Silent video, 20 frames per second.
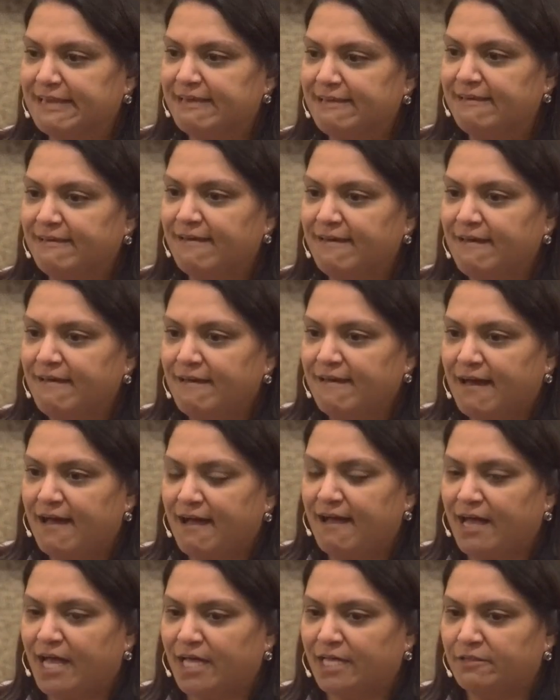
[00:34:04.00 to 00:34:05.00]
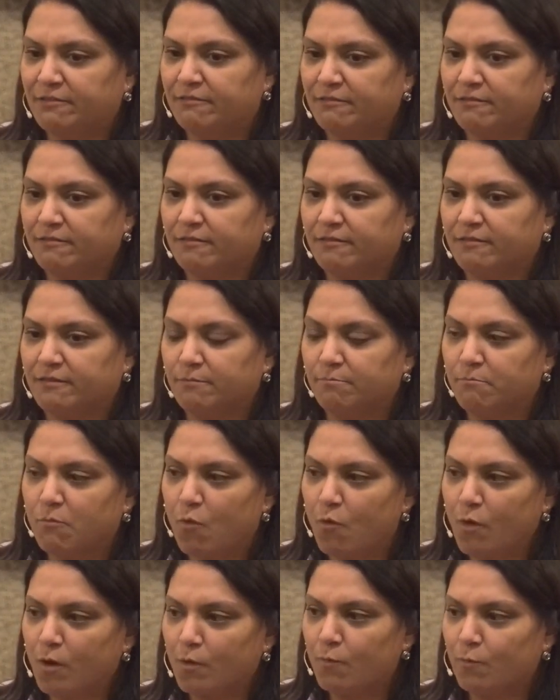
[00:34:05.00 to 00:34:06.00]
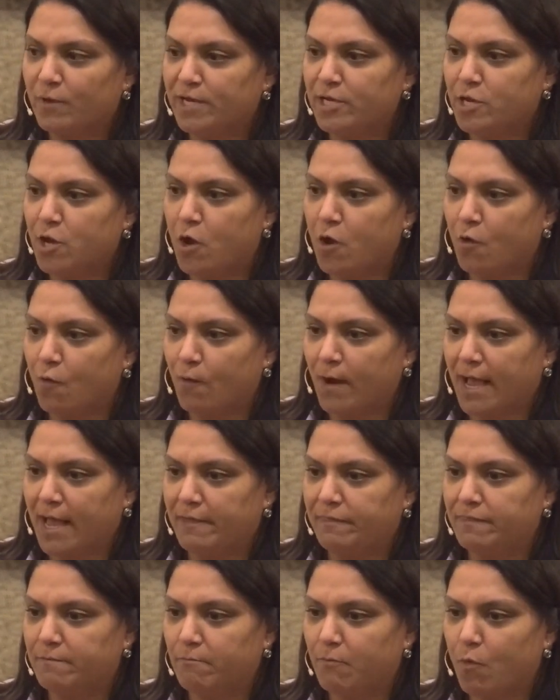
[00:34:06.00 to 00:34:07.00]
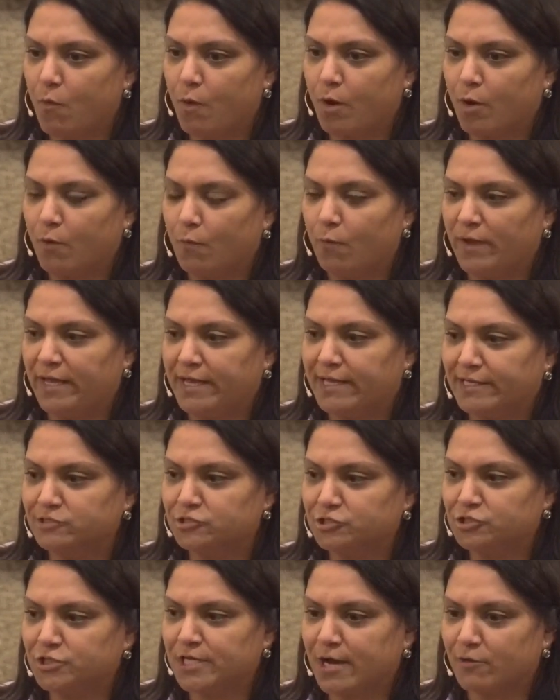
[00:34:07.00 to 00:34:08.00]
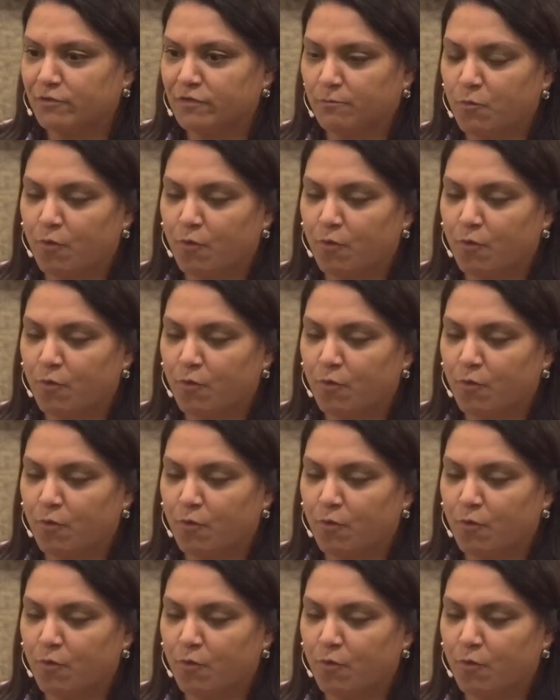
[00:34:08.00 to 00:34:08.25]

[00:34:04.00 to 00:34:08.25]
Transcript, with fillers: think. Uh, the more we know and the more we can share,